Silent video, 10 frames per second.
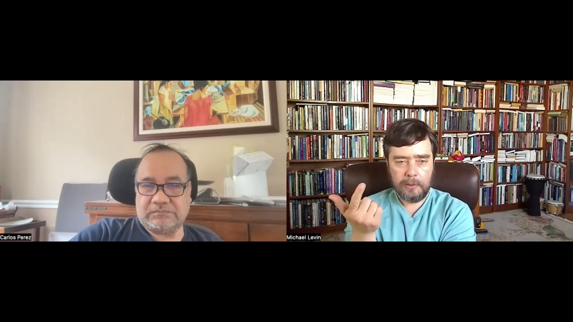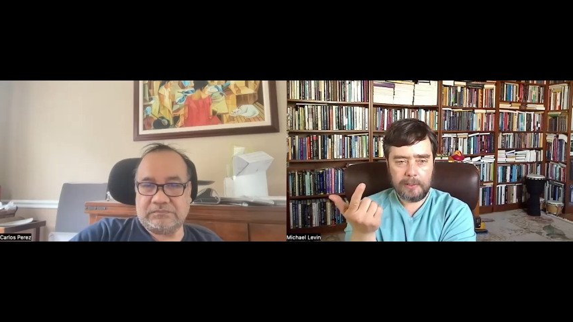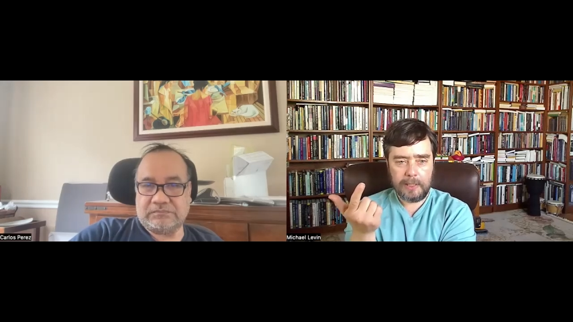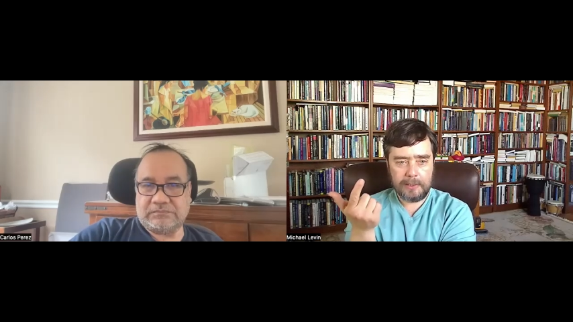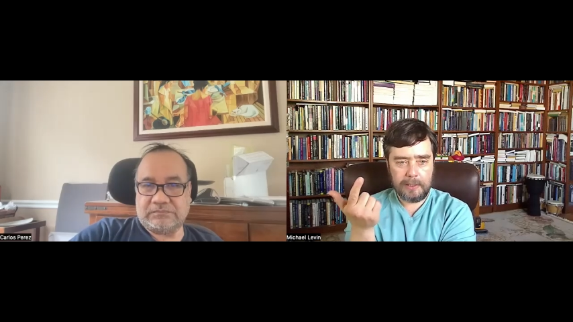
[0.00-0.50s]

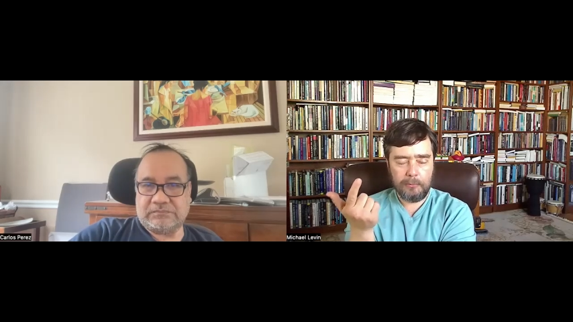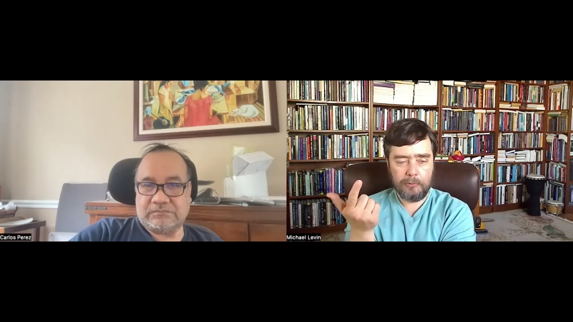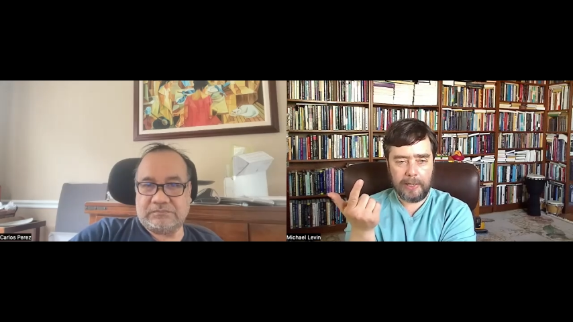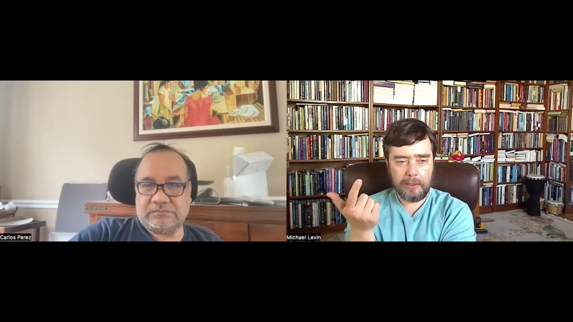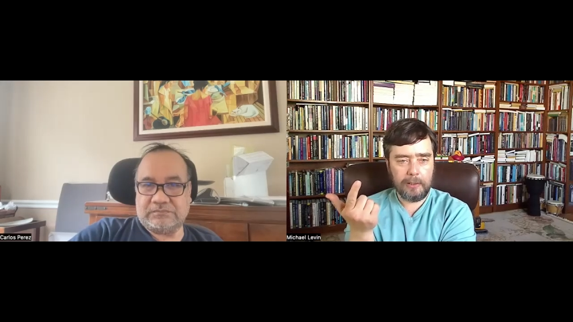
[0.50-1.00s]
Speaker 1: Does that seem
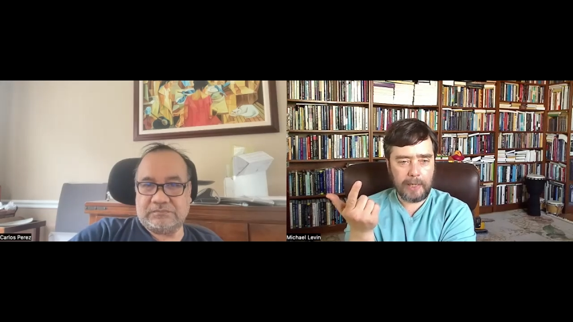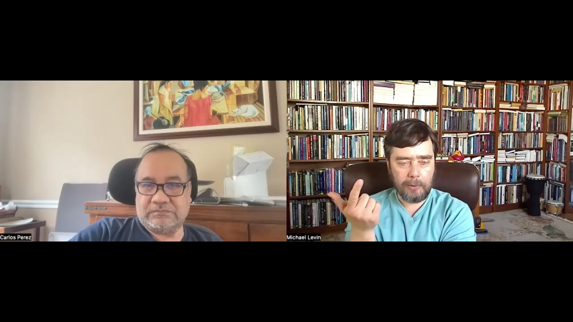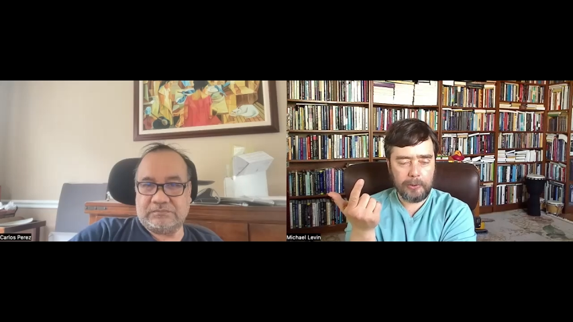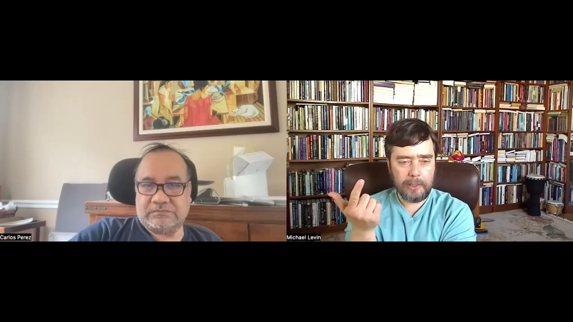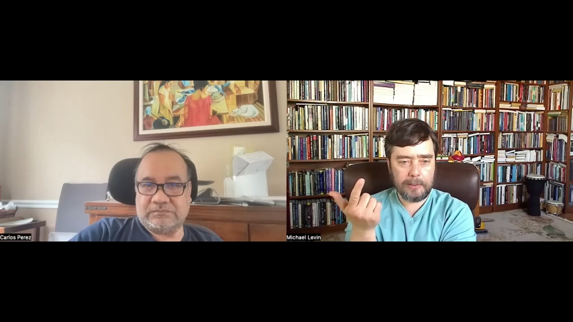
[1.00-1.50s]
radical
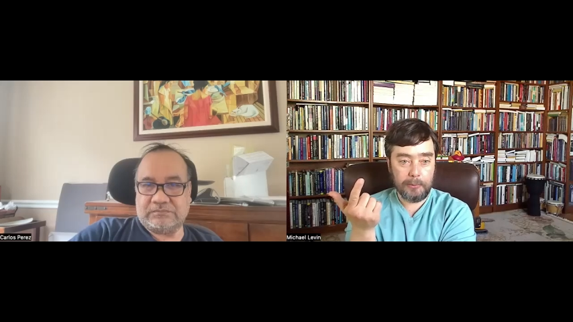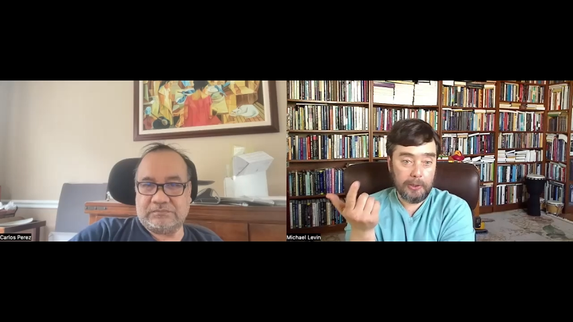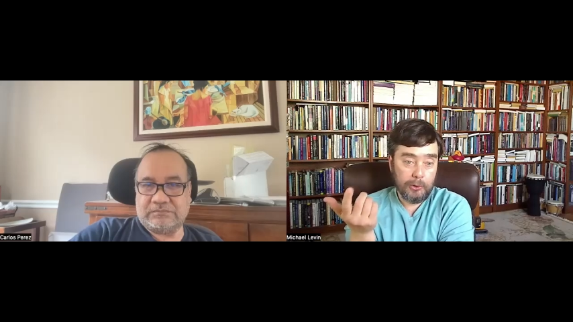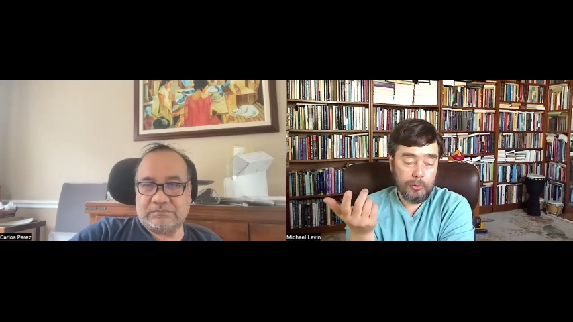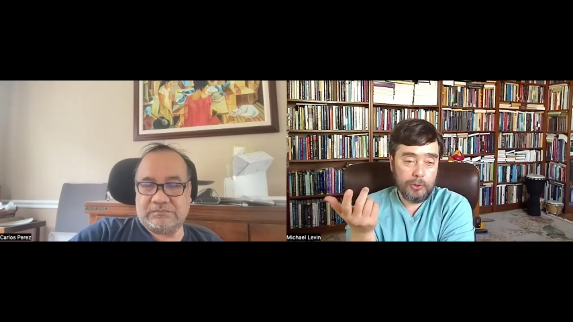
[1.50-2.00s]
nowadays? I
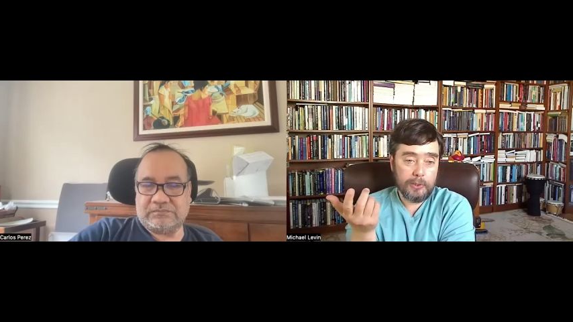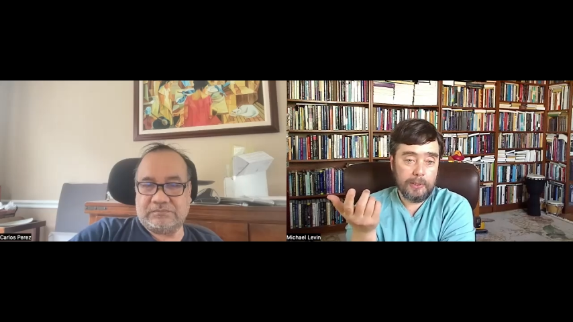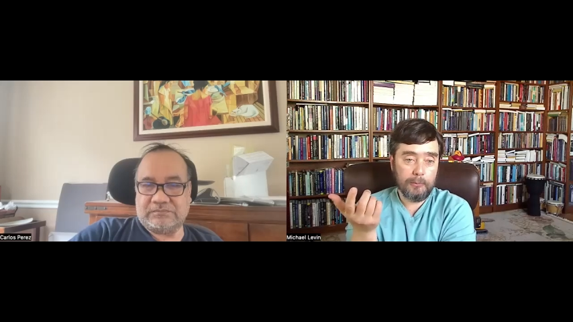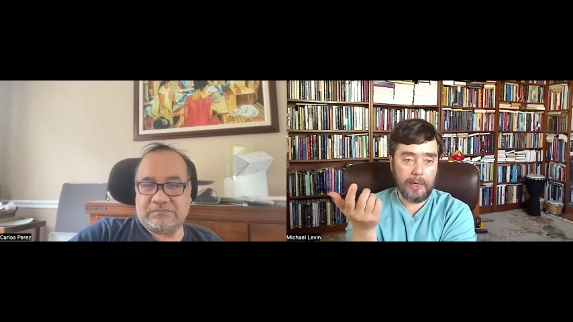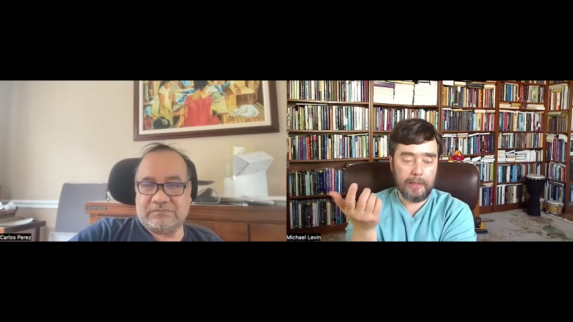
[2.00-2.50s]
mean, it used to
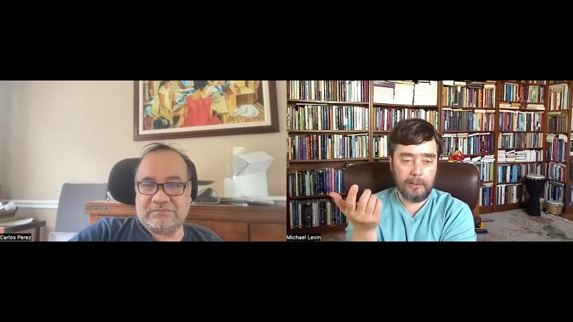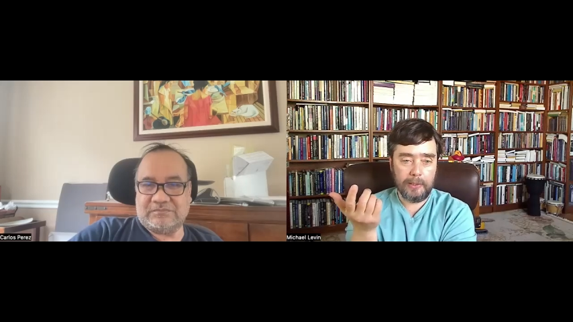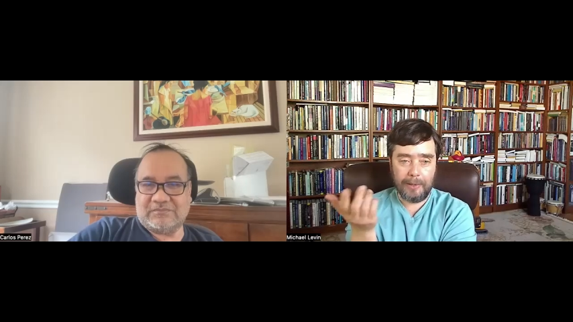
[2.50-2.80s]
seem radical.